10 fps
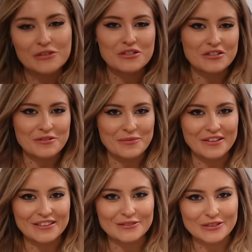also got some of
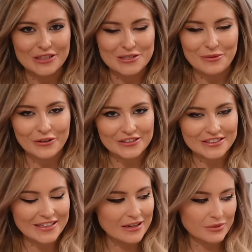these, which I spotted
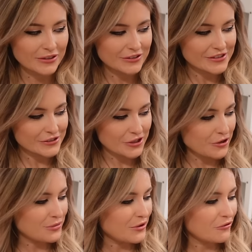in there because
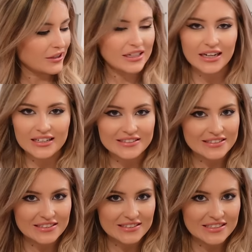Toby really likes
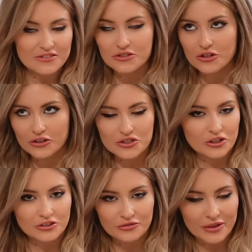these. He's not a
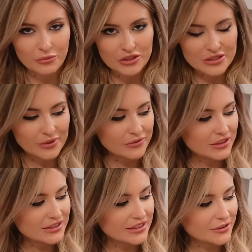chocolate fan
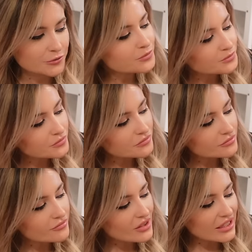whatsoever. So
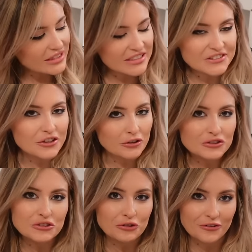these
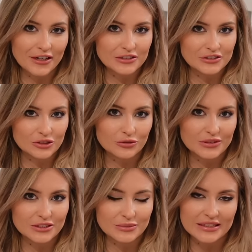golden Oreos are
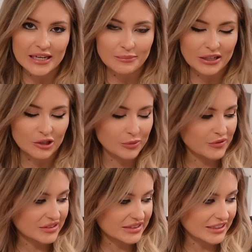always something that I pick up
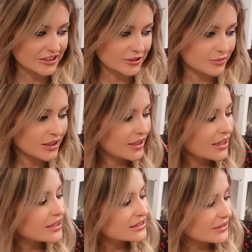if I see them.
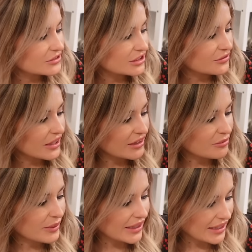
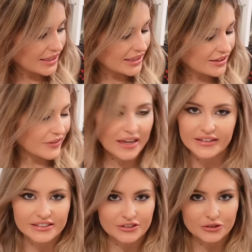75p. Yeah,
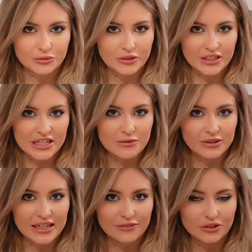it's just one that he will
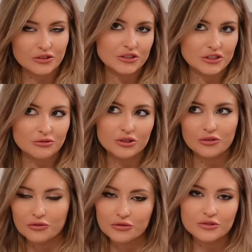have. The other two
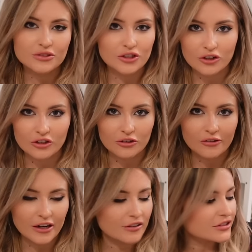love chocolate
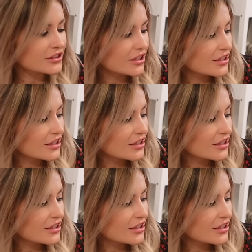Oreos.